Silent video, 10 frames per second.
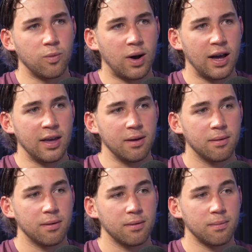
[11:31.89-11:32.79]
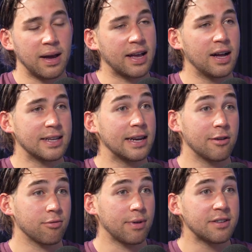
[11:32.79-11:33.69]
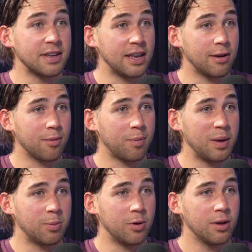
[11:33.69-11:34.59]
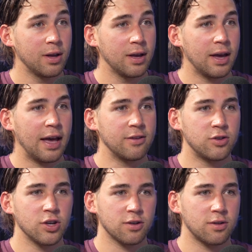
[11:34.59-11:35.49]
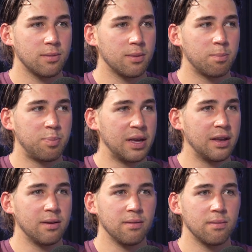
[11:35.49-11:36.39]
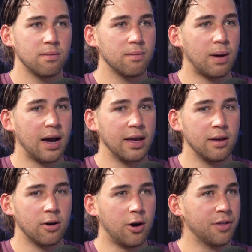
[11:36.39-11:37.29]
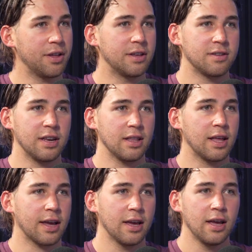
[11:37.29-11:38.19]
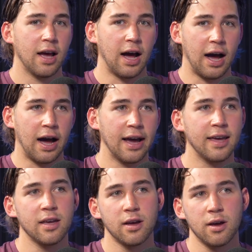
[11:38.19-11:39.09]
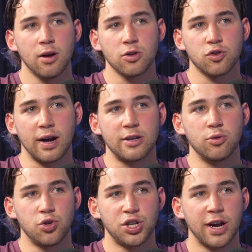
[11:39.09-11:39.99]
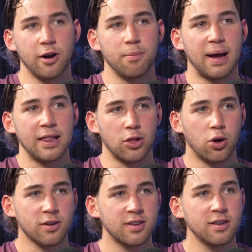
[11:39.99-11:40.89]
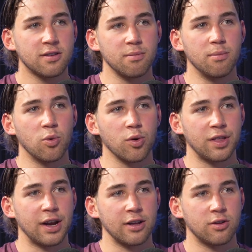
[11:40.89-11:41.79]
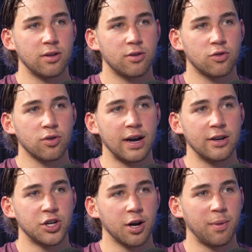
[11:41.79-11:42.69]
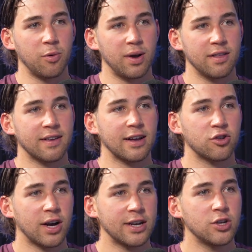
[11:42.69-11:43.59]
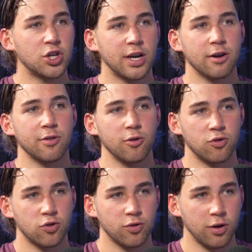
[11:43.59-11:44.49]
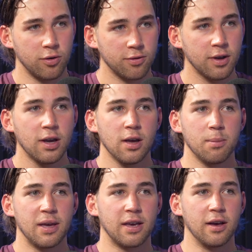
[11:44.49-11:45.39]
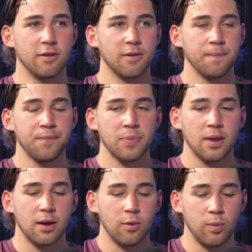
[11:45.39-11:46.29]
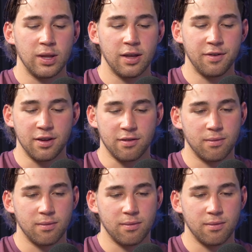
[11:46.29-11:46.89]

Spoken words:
why my content has resonated with people has just been my authenticity. Like, I try to share my losses more than I try to share my wins. Like, I try to share those struggles because we live in a